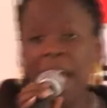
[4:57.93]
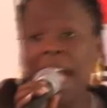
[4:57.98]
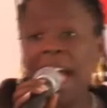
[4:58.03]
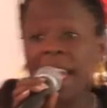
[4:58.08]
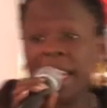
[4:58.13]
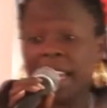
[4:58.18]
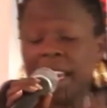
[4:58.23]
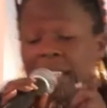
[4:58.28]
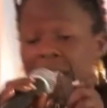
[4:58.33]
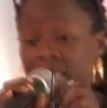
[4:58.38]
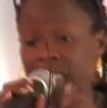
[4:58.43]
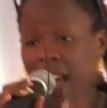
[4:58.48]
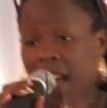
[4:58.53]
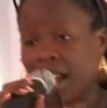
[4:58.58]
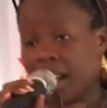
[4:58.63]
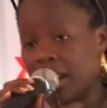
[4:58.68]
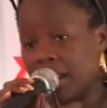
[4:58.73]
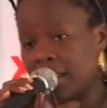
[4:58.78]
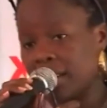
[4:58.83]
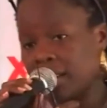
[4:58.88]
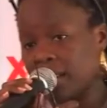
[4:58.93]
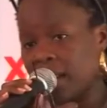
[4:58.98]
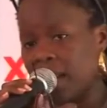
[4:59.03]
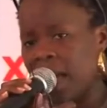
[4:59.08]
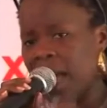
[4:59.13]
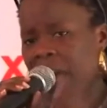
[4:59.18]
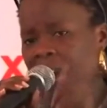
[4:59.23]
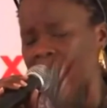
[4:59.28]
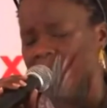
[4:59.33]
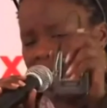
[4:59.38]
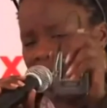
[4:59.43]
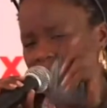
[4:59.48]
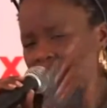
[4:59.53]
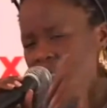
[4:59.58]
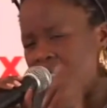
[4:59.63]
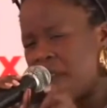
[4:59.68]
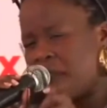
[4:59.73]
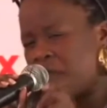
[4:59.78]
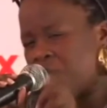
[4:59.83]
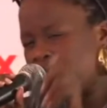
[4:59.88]
And I sang. And
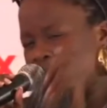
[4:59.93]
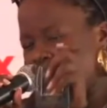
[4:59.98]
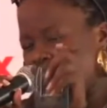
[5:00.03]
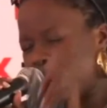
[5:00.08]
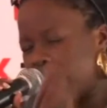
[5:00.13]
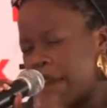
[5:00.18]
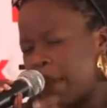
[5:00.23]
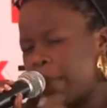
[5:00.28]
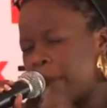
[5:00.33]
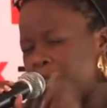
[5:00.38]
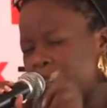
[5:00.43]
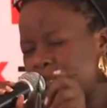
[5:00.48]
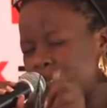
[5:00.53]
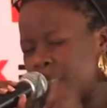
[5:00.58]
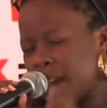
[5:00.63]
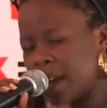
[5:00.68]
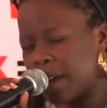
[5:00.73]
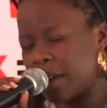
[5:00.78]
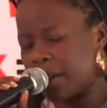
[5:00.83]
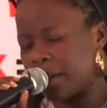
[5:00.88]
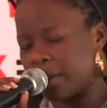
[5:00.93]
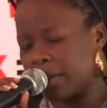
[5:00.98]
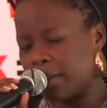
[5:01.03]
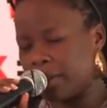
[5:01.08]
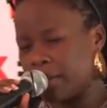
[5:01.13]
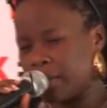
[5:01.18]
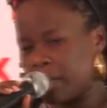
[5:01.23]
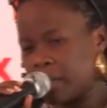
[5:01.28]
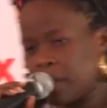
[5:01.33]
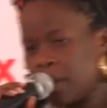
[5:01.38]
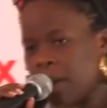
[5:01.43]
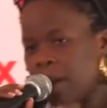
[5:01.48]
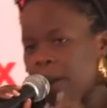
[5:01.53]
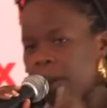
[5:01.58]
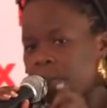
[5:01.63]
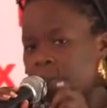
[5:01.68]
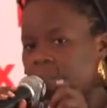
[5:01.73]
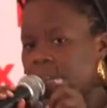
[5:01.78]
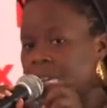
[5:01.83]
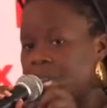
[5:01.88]
every time I sang,
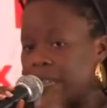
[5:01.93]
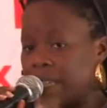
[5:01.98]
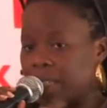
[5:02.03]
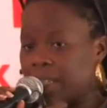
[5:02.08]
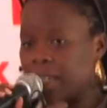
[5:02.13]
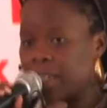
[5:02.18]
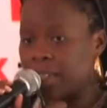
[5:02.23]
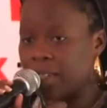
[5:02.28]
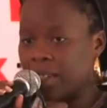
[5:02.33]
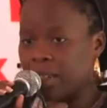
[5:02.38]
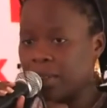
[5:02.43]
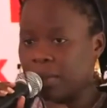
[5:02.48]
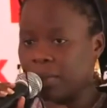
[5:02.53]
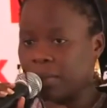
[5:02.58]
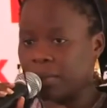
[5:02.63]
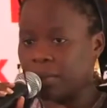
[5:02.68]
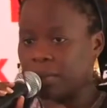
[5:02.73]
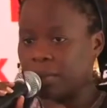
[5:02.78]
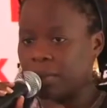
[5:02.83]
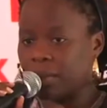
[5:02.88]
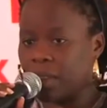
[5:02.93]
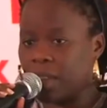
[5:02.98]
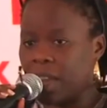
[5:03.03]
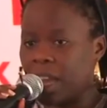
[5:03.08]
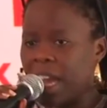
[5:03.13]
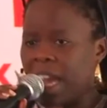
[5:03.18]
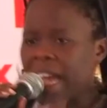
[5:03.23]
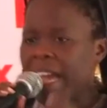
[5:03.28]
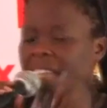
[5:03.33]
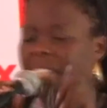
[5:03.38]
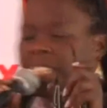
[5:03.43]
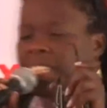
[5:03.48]
they listened. It